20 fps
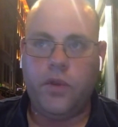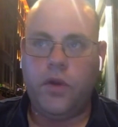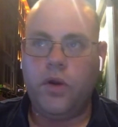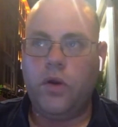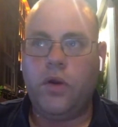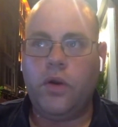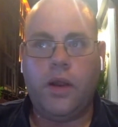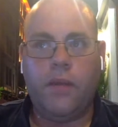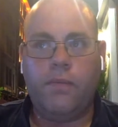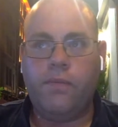
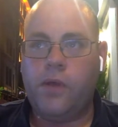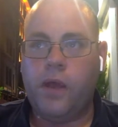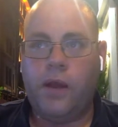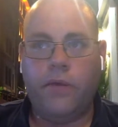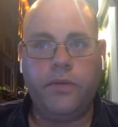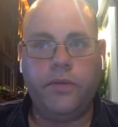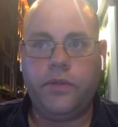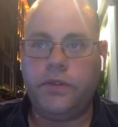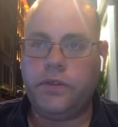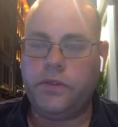And I
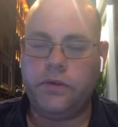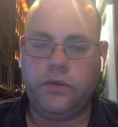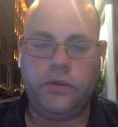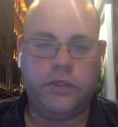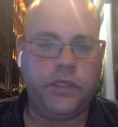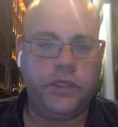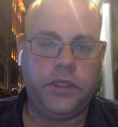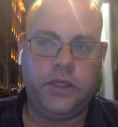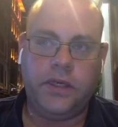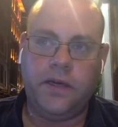was
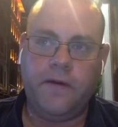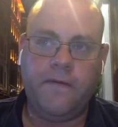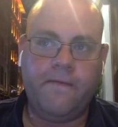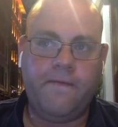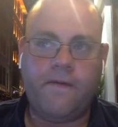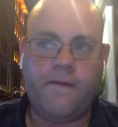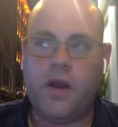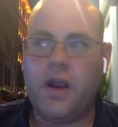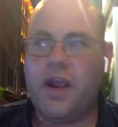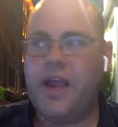searching near and
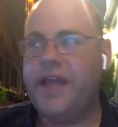far.